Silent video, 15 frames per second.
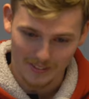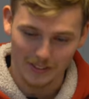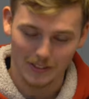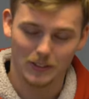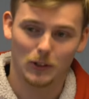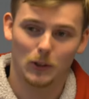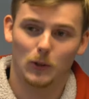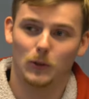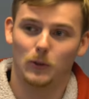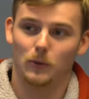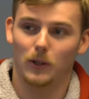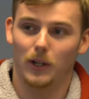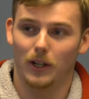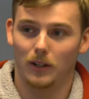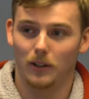
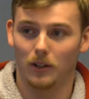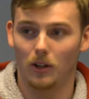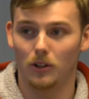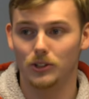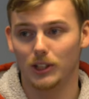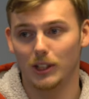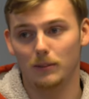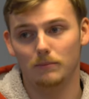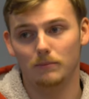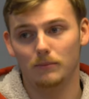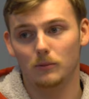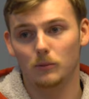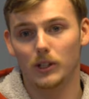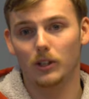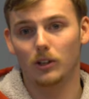So our team,
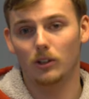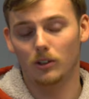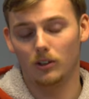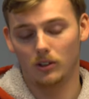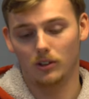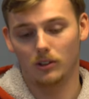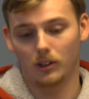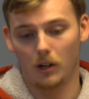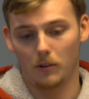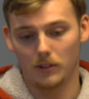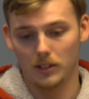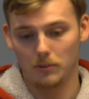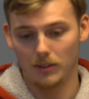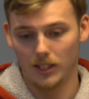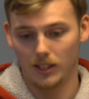we are
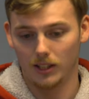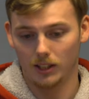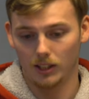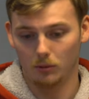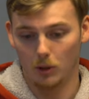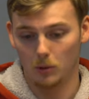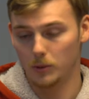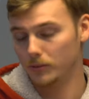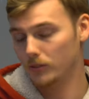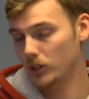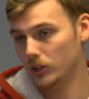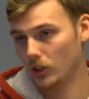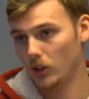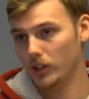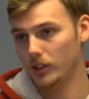currently making, well, we've
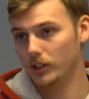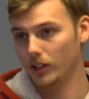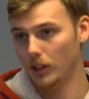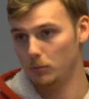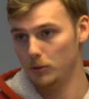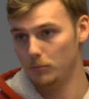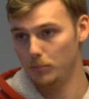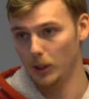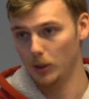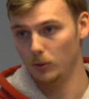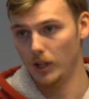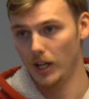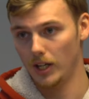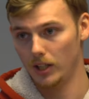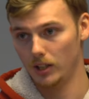designed and we've
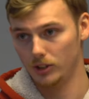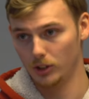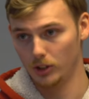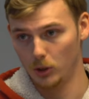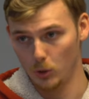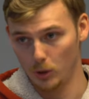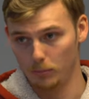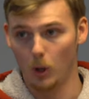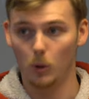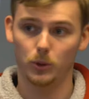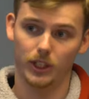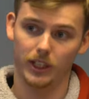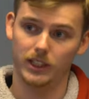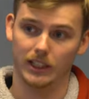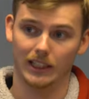built something called a
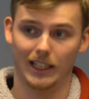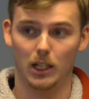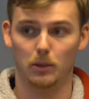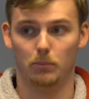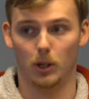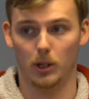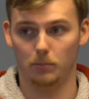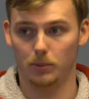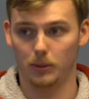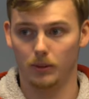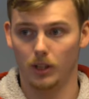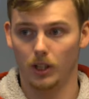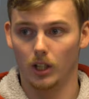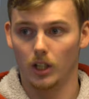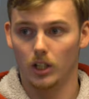pulsating heat pipe.
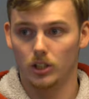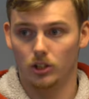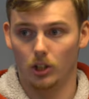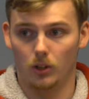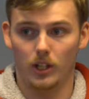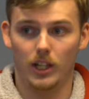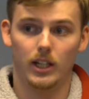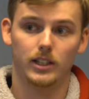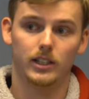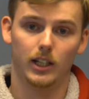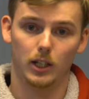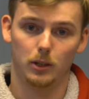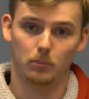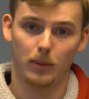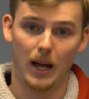Mm-hmm. So it's
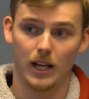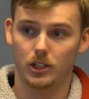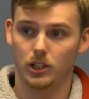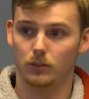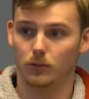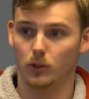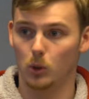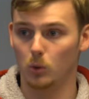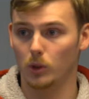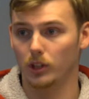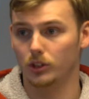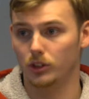a passive cooling